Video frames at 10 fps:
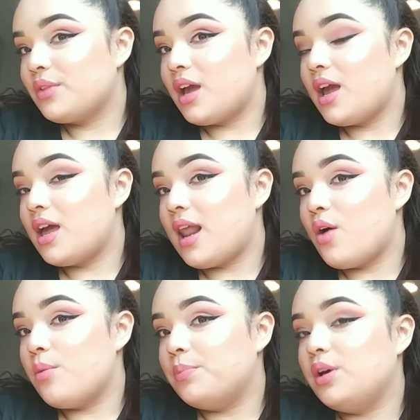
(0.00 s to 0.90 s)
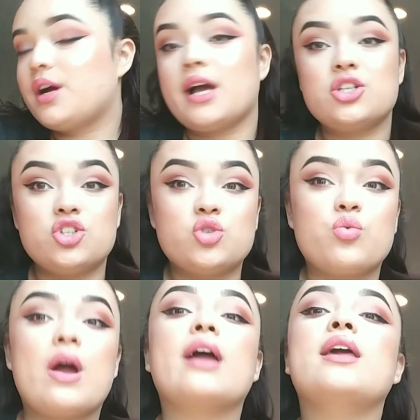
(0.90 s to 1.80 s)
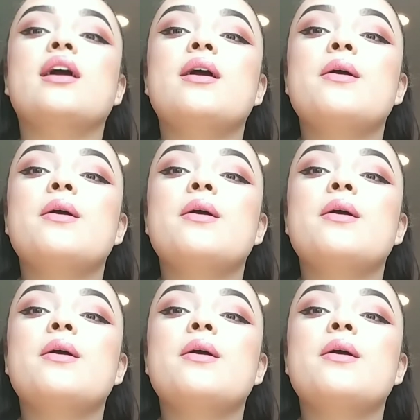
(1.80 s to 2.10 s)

and I hope you guys try it